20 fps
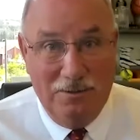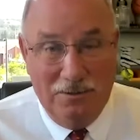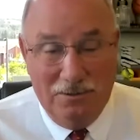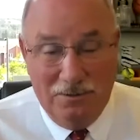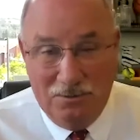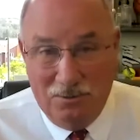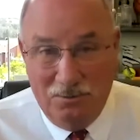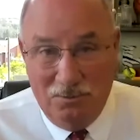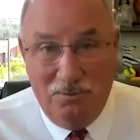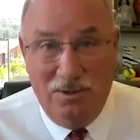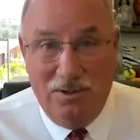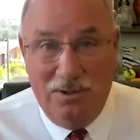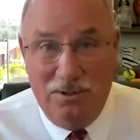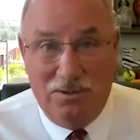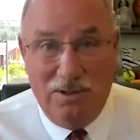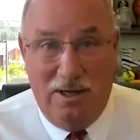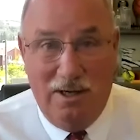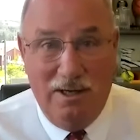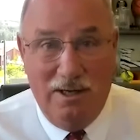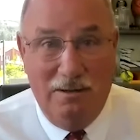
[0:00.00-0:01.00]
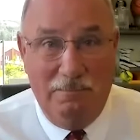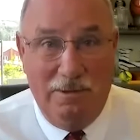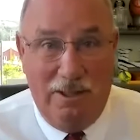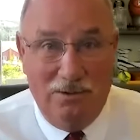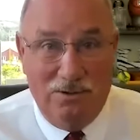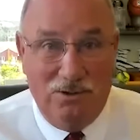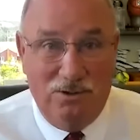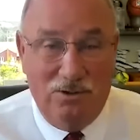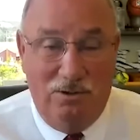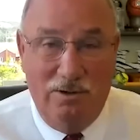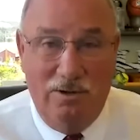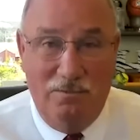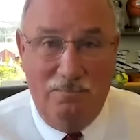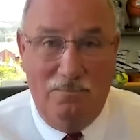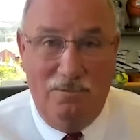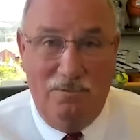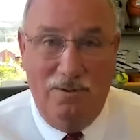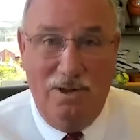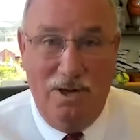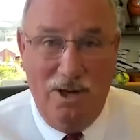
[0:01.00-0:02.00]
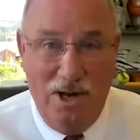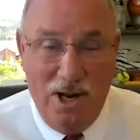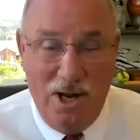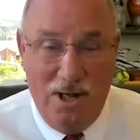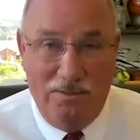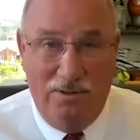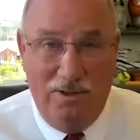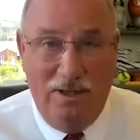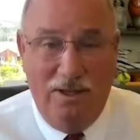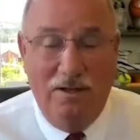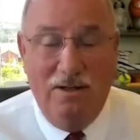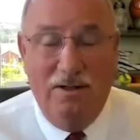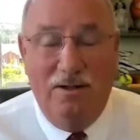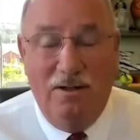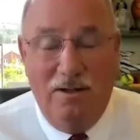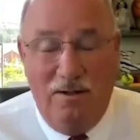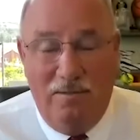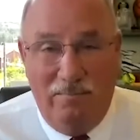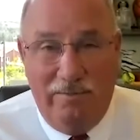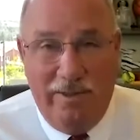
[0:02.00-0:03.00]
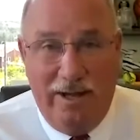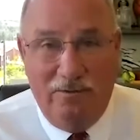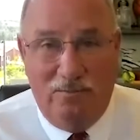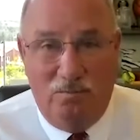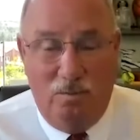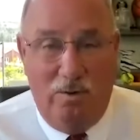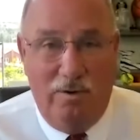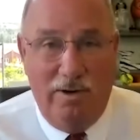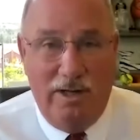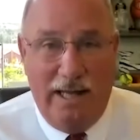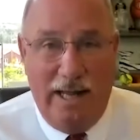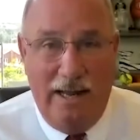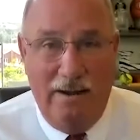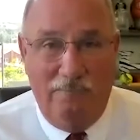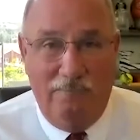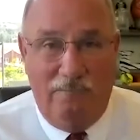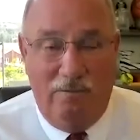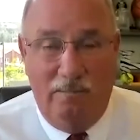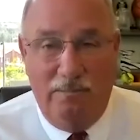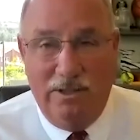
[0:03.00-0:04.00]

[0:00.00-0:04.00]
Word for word: So when you talk about starting with nothing, that's where we came from.